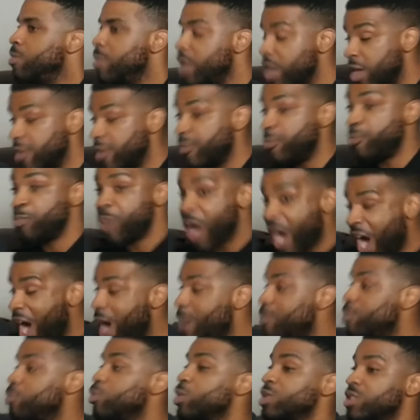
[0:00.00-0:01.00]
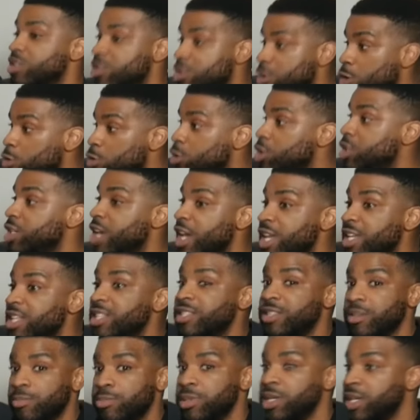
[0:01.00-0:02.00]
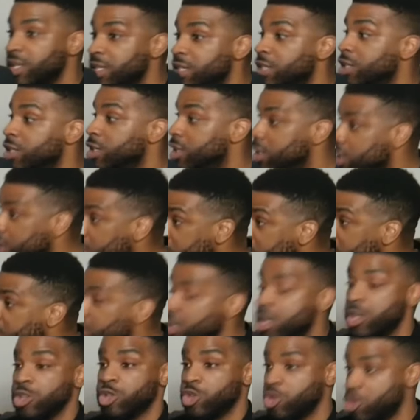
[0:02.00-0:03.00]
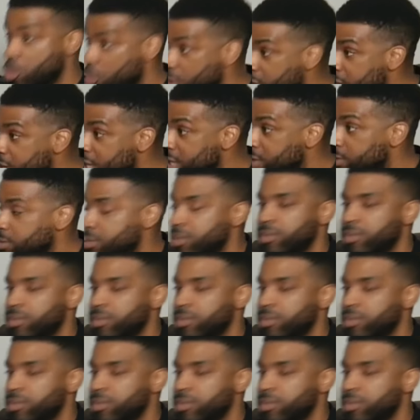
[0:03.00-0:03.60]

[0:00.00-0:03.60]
If pop was associated to being in the hood, street,